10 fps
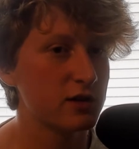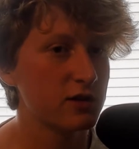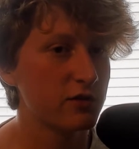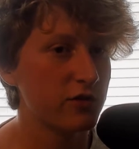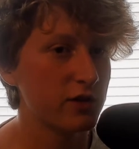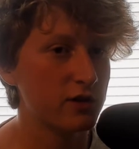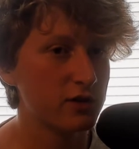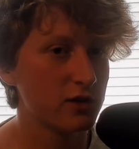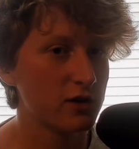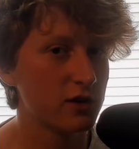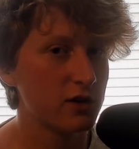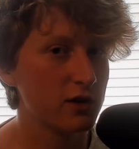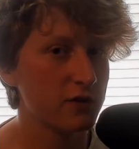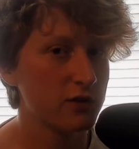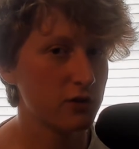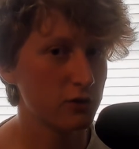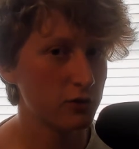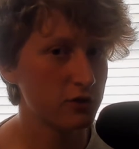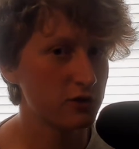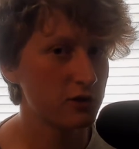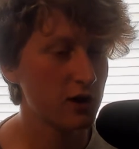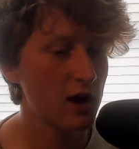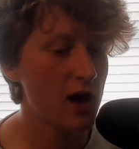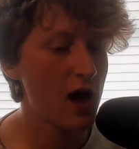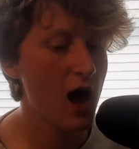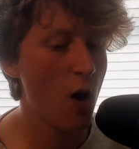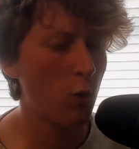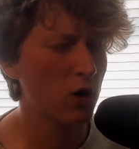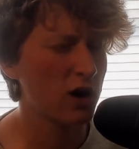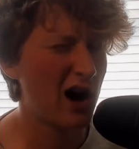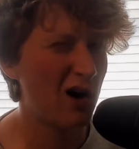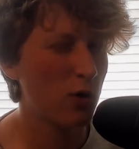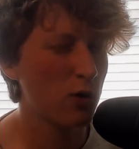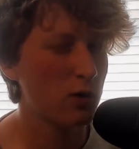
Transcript: feel good enough to work out.